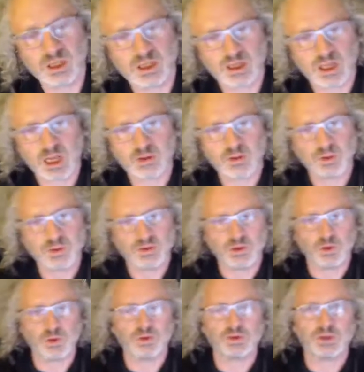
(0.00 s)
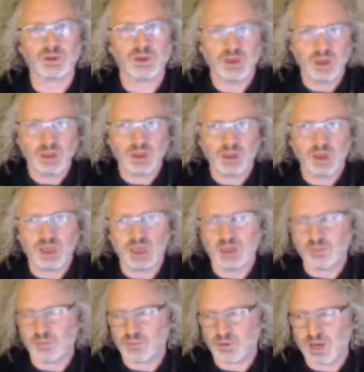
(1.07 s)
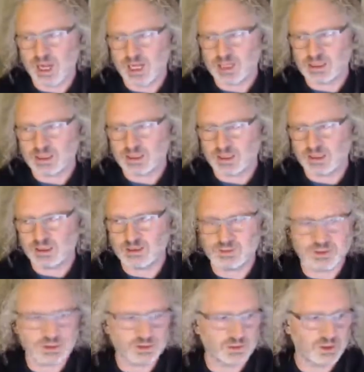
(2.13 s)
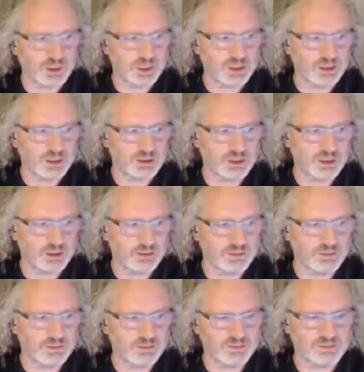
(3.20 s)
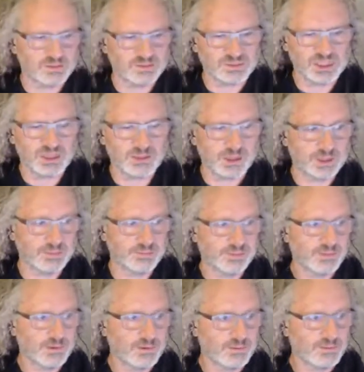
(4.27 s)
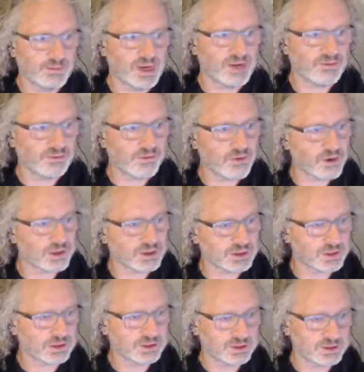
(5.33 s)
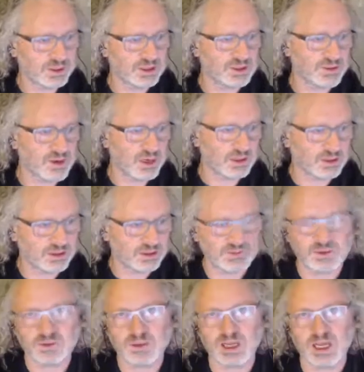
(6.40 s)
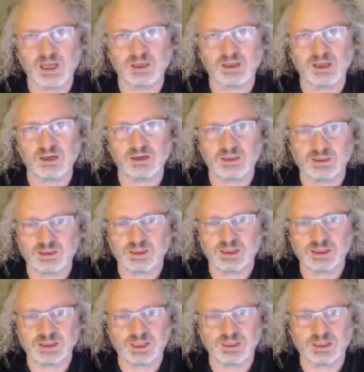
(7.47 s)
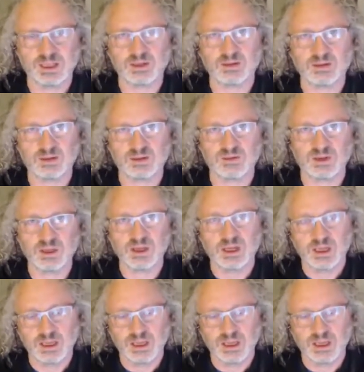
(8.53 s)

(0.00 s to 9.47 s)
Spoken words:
I can't remember the author, Brad, somebody. Anyway, Brad Frost. That's right. Sophie already had it there. I didn't see it. Thank you, Sophie.